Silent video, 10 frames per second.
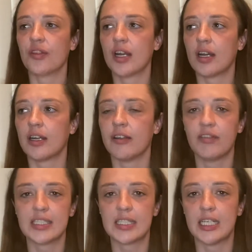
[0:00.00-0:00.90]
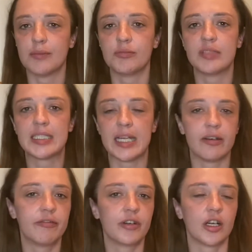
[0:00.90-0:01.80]
there to visit him, stayed
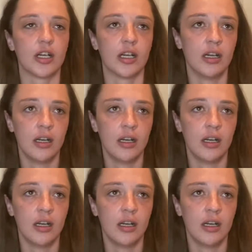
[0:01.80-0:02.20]
for